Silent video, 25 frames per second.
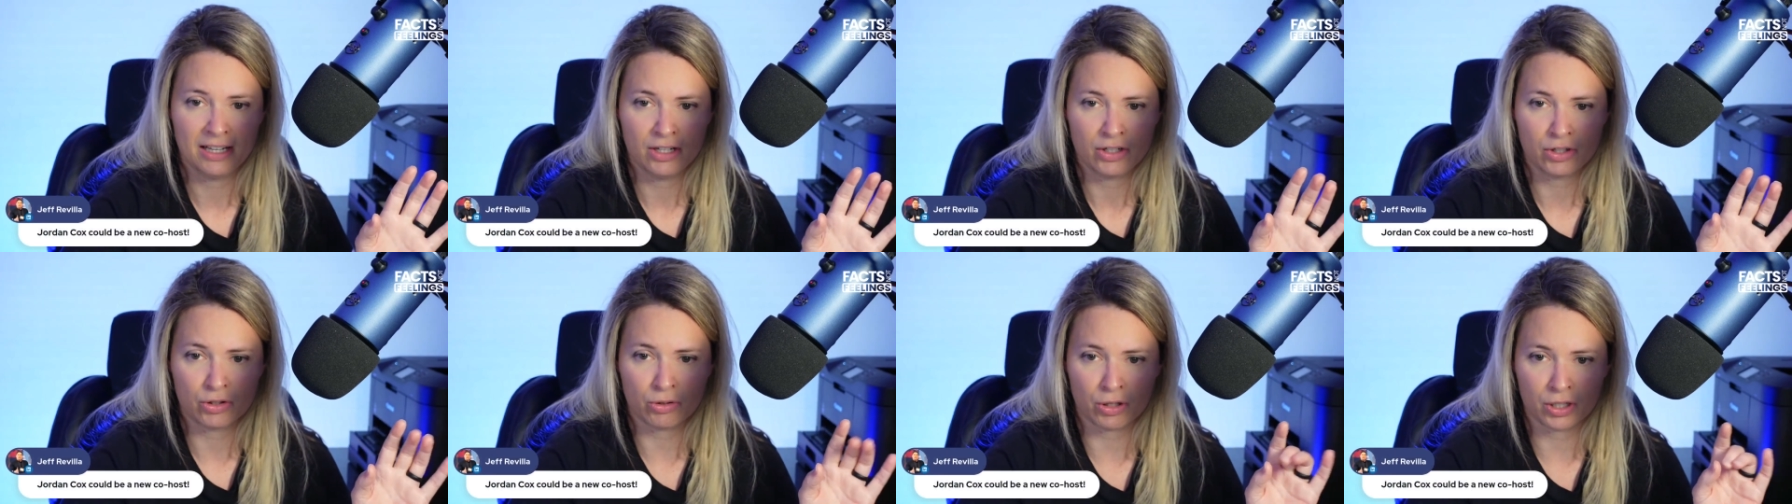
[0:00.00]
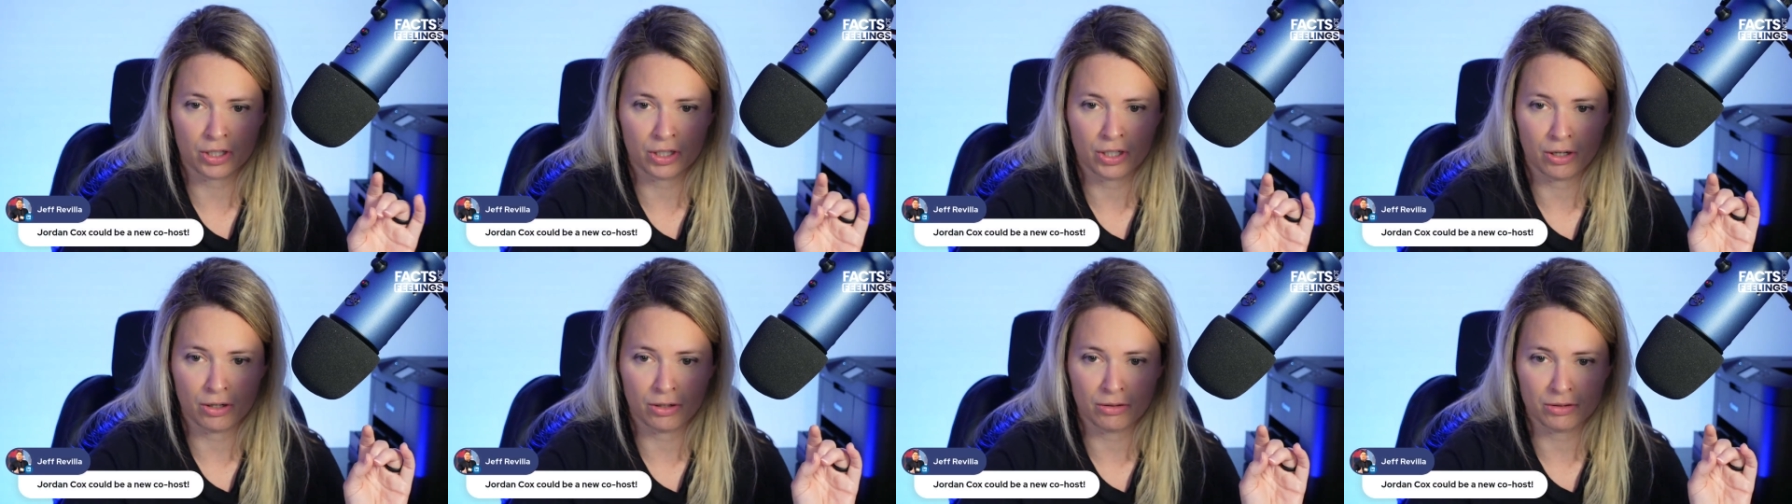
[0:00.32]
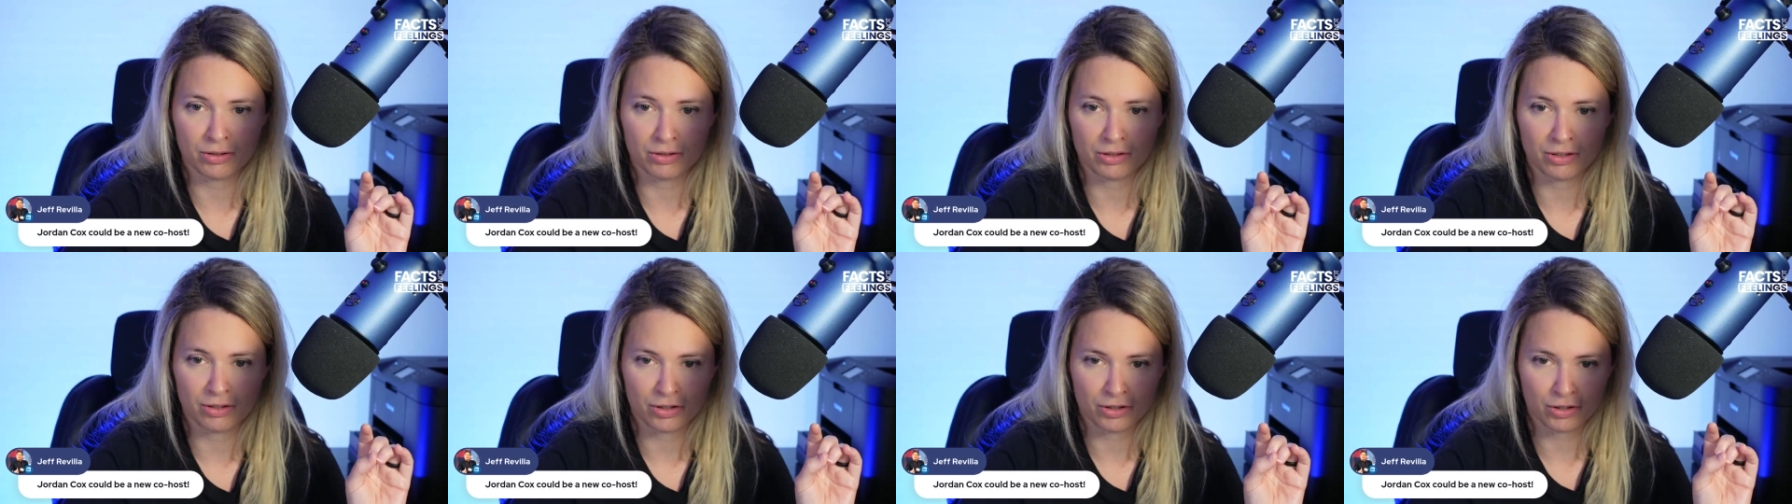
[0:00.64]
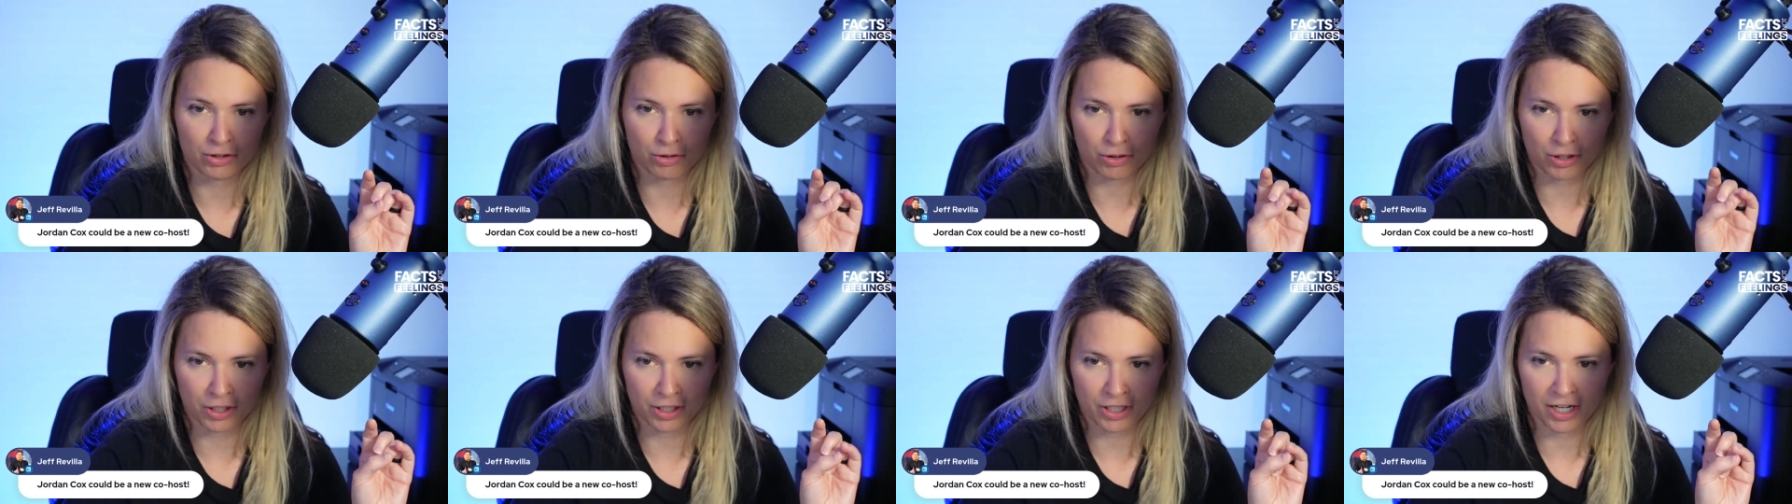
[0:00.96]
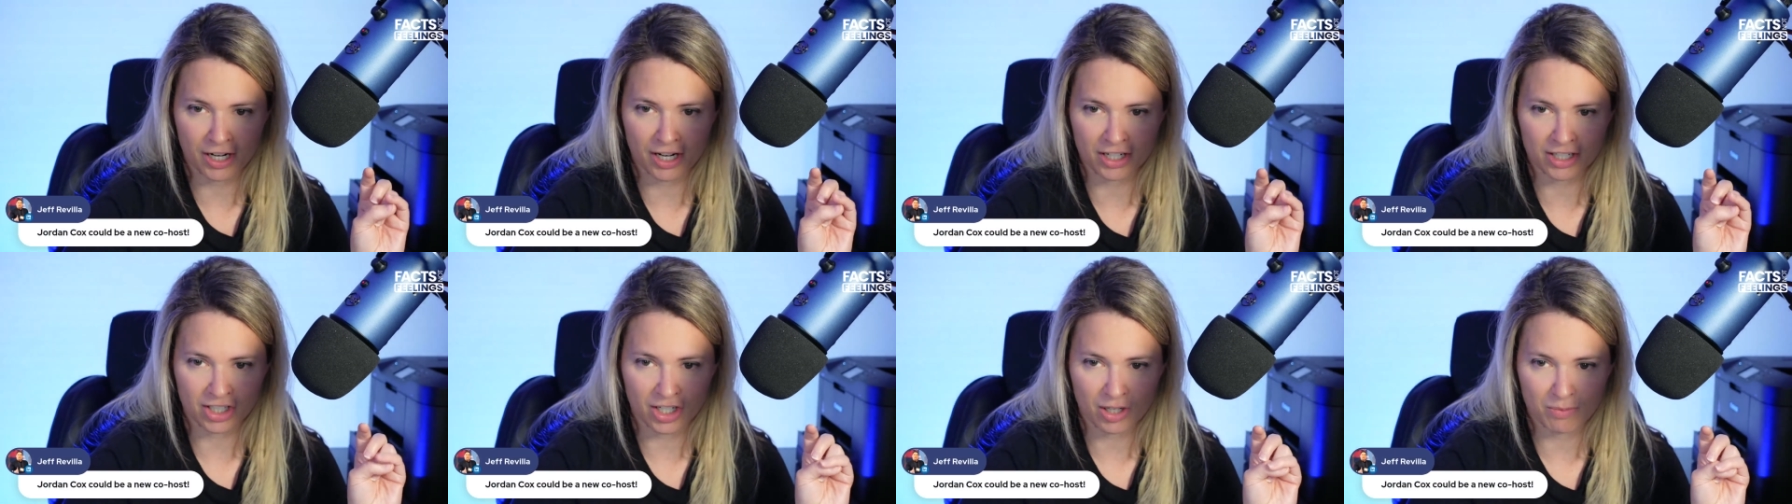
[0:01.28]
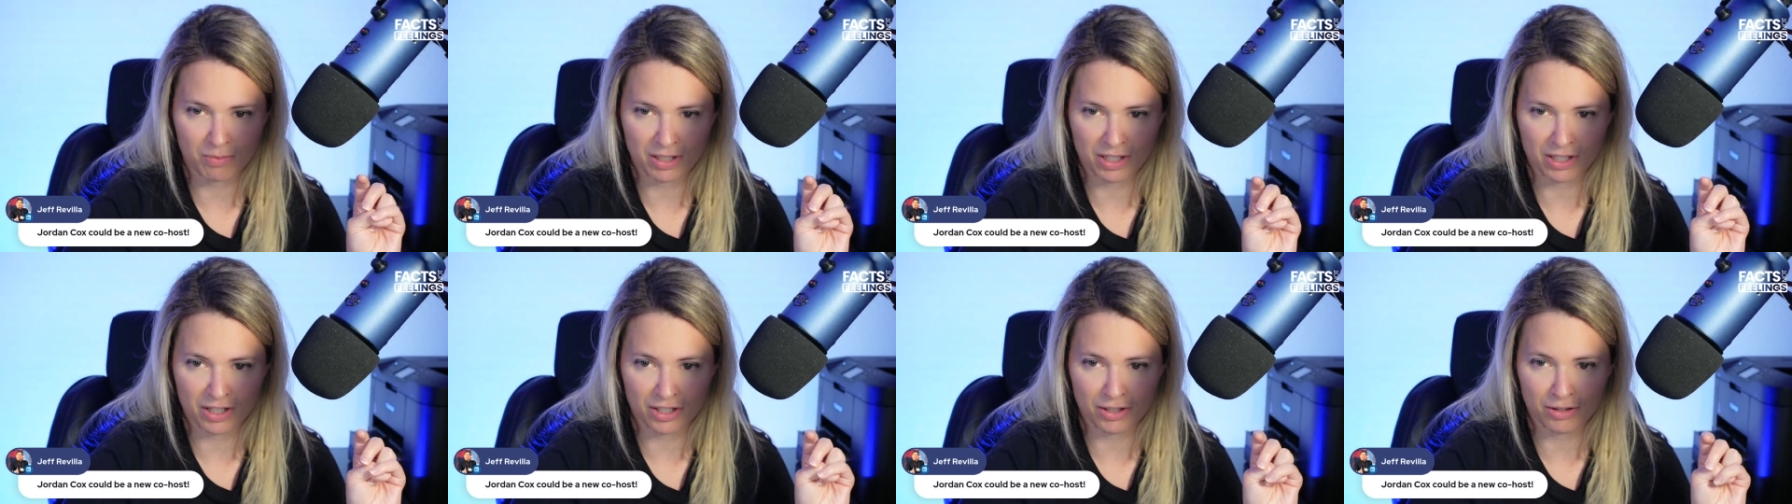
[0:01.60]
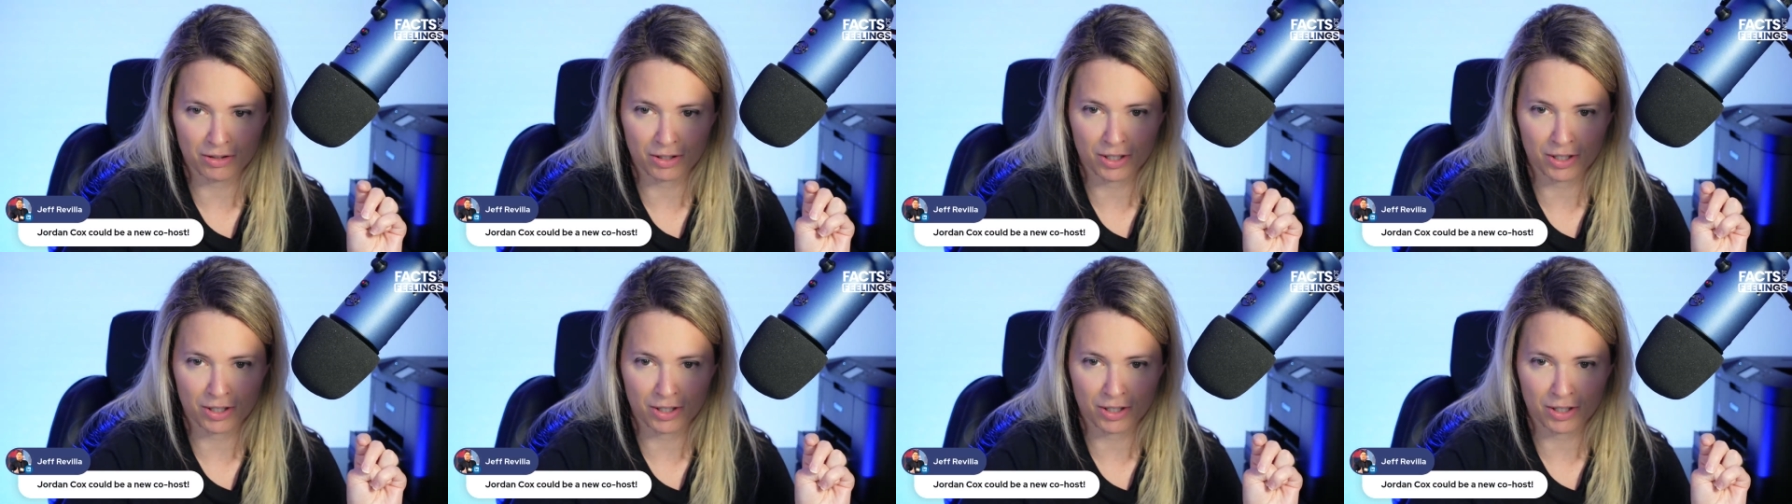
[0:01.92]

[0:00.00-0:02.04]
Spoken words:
Jordan Cox could be the new